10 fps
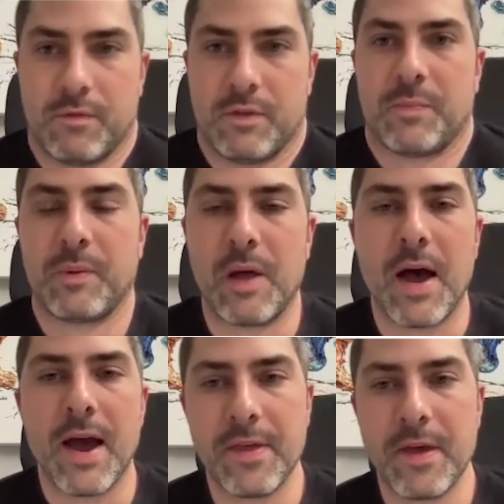
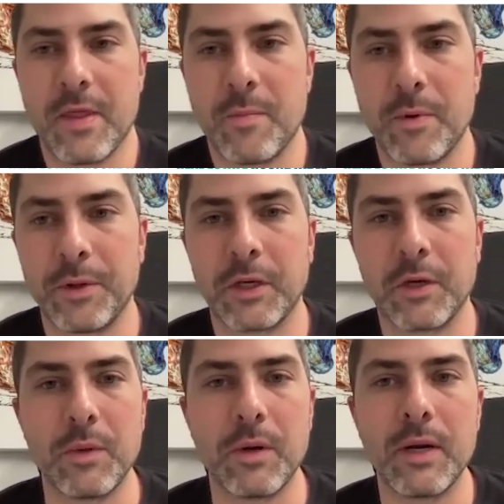supply and the building
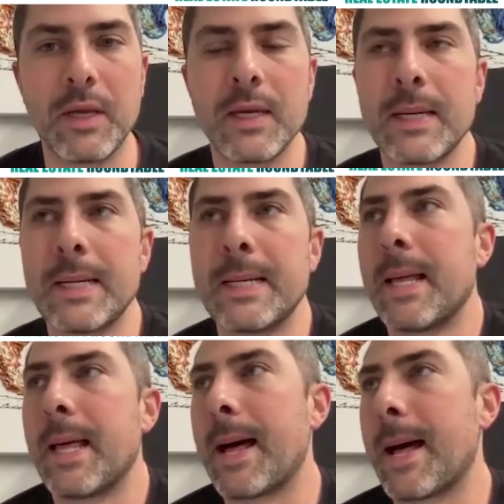community.
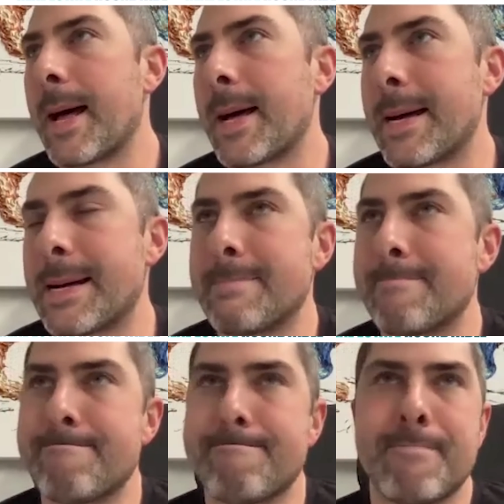
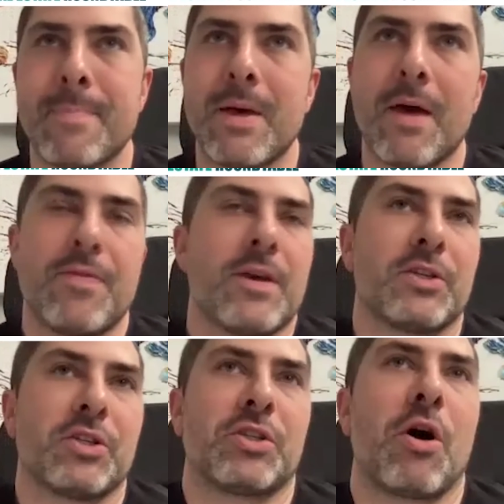I think
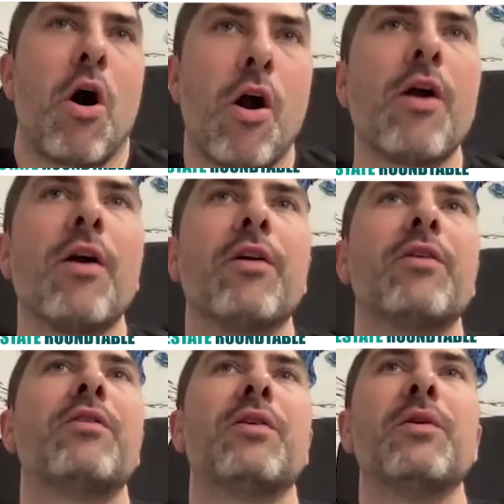it's just
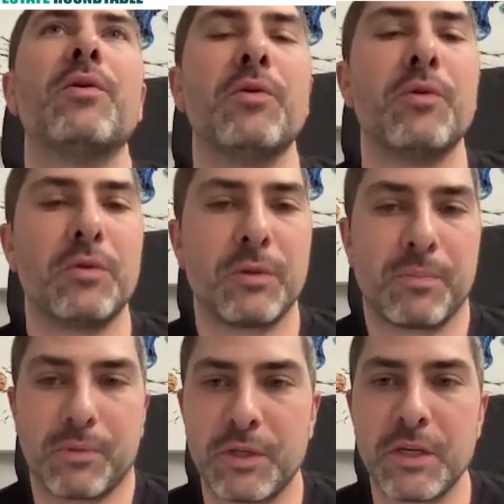hard to
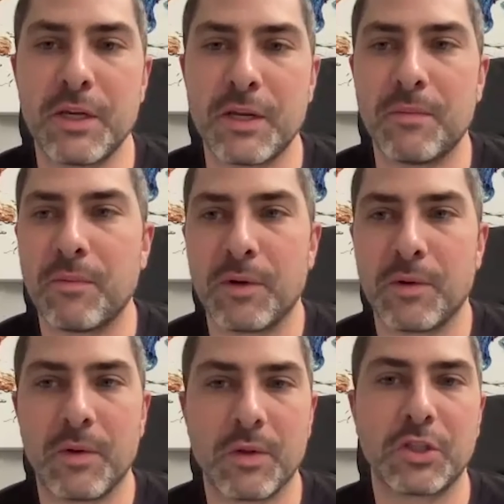proceed when
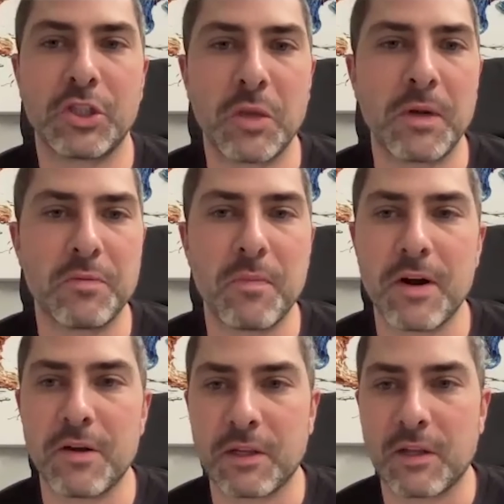there's so much
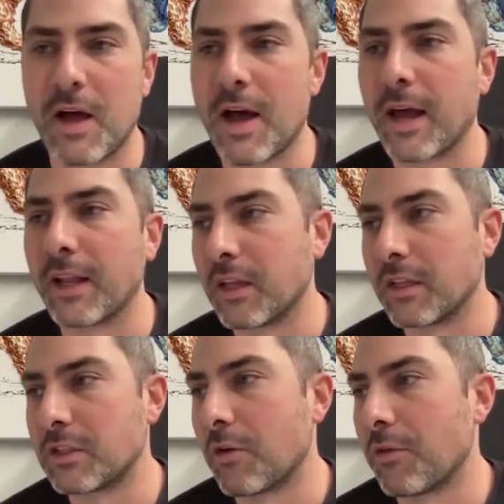money on the line,
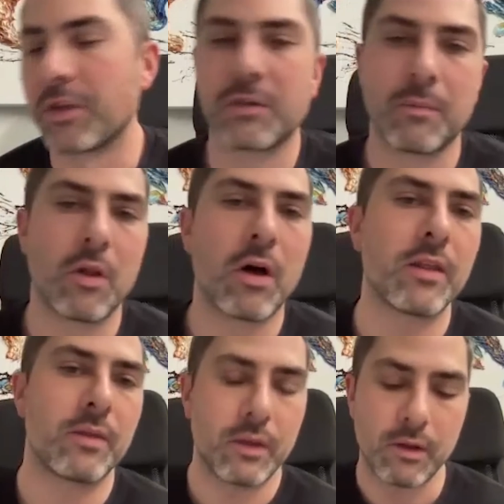and so there's just a lot of